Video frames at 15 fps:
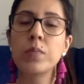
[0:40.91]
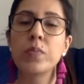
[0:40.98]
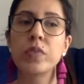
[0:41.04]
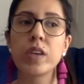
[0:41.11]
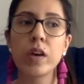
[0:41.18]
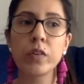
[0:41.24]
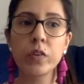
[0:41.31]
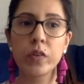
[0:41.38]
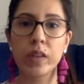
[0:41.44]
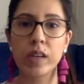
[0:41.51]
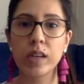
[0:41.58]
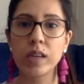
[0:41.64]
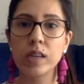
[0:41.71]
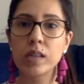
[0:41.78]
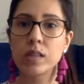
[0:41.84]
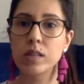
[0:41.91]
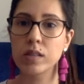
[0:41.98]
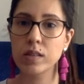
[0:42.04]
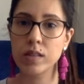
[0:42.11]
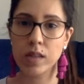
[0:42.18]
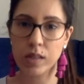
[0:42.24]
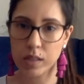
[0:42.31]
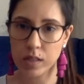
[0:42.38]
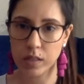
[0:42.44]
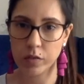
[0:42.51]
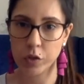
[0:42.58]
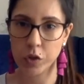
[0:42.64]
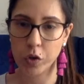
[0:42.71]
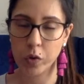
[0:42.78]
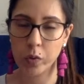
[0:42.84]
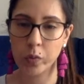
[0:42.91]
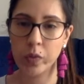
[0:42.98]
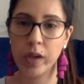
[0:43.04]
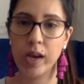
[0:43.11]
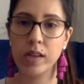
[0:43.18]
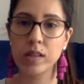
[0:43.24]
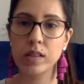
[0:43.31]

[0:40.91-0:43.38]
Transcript: The other thing is studies have shown that